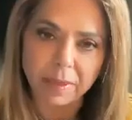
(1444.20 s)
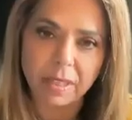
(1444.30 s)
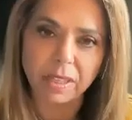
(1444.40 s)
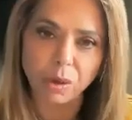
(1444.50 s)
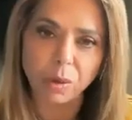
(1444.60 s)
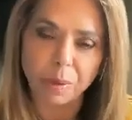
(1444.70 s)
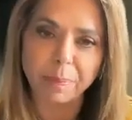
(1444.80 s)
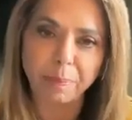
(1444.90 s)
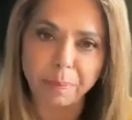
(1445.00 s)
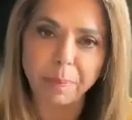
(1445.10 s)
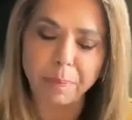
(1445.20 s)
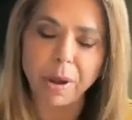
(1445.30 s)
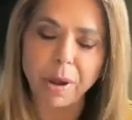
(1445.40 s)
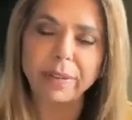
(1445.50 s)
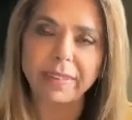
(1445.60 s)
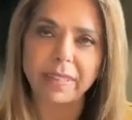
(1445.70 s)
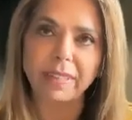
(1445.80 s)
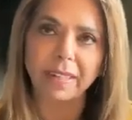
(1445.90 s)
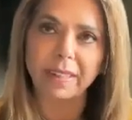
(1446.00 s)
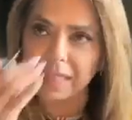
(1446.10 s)
that you're proposing,
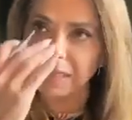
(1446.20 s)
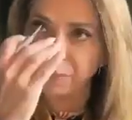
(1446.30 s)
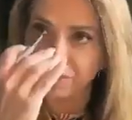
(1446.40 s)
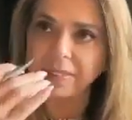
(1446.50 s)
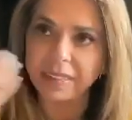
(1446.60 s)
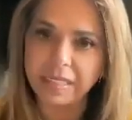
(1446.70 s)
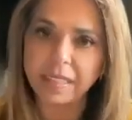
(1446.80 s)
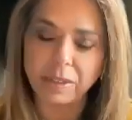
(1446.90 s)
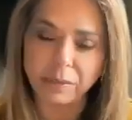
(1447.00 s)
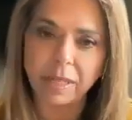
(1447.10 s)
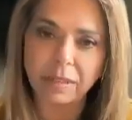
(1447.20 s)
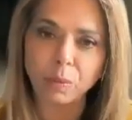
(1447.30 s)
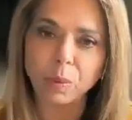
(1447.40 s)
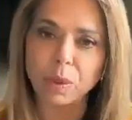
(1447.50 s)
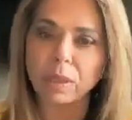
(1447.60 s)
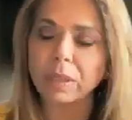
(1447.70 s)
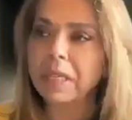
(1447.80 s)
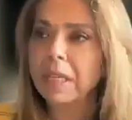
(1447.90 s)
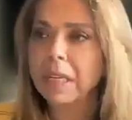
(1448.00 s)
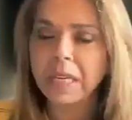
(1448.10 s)
and I think we've seen it around the world
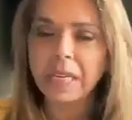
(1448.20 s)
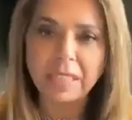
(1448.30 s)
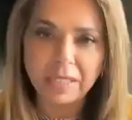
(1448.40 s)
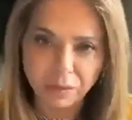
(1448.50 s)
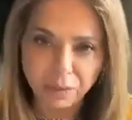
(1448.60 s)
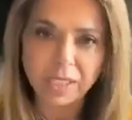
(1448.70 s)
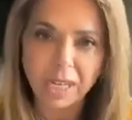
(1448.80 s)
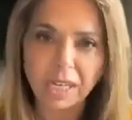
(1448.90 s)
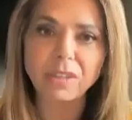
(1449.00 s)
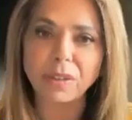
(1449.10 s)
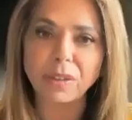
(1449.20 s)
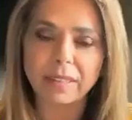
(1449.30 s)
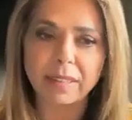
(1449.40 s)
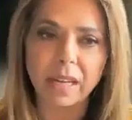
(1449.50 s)
in different countries.